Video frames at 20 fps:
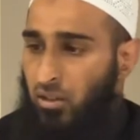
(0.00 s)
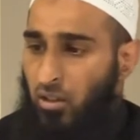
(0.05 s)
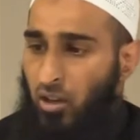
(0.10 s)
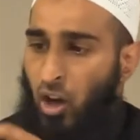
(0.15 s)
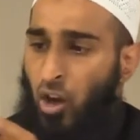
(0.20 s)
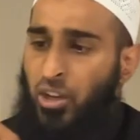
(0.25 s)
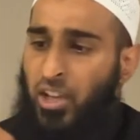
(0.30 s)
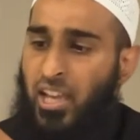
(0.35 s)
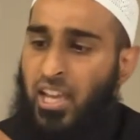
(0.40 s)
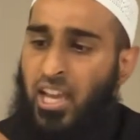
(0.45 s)

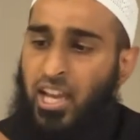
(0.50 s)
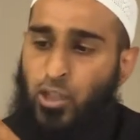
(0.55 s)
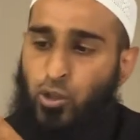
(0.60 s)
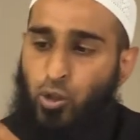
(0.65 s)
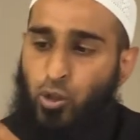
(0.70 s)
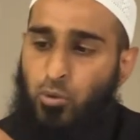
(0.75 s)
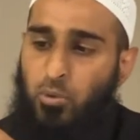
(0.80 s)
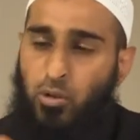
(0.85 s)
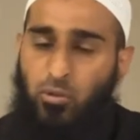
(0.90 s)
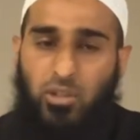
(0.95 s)
on here it
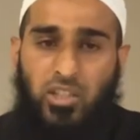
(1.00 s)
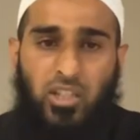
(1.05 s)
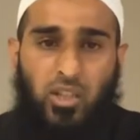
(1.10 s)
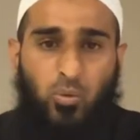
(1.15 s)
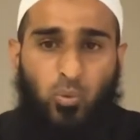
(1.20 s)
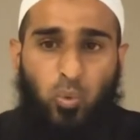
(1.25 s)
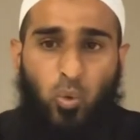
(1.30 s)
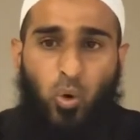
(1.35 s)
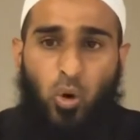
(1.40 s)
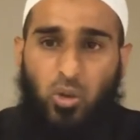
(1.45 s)
could be
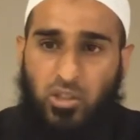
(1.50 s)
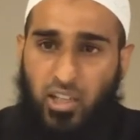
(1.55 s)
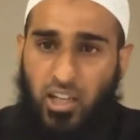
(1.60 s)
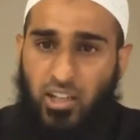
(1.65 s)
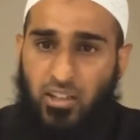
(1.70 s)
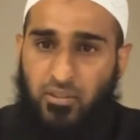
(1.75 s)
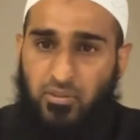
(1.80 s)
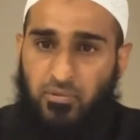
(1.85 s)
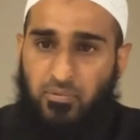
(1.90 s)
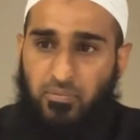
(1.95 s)
written
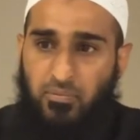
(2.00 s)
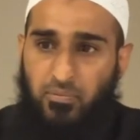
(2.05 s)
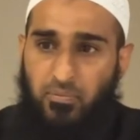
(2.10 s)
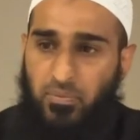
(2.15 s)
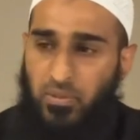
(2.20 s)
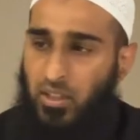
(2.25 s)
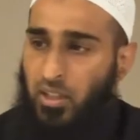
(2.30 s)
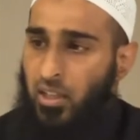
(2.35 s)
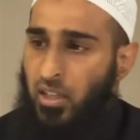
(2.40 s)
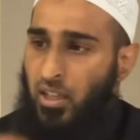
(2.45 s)
water,
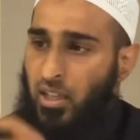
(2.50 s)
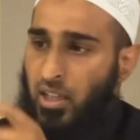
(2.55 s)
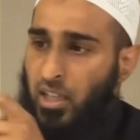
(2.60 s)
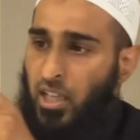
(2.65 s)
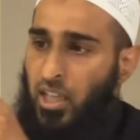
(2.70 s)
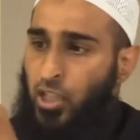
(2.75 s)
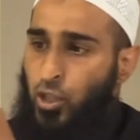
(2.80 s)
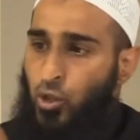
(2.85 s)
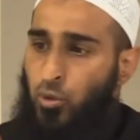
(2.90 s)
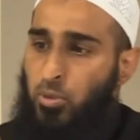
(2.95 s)

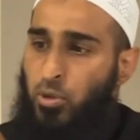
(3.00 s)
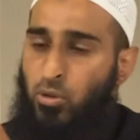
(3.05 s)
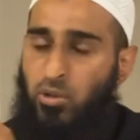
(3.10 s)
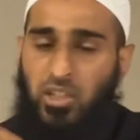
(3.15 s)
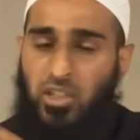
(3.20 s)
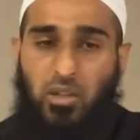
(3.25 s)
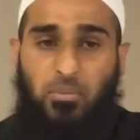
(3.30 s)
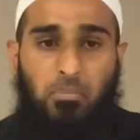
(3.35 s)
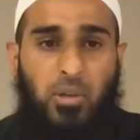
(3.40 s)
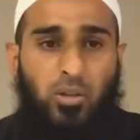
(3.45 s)
it could be
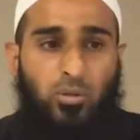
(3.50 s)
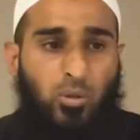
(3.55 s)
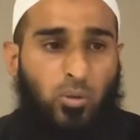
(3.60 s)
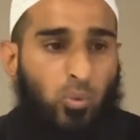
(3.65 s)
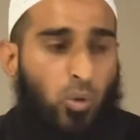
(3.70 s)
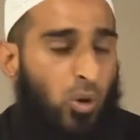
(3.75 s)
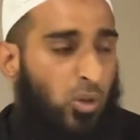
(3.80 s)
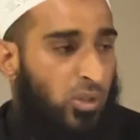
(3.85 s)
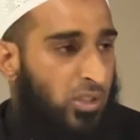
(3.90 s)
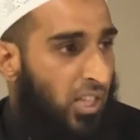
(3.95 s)
written mineral
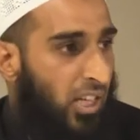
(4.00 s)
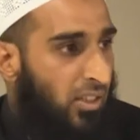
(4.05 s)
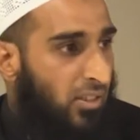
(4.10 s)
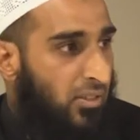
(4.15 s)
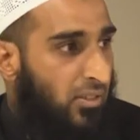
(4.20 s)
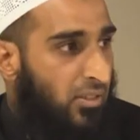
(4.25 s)
water,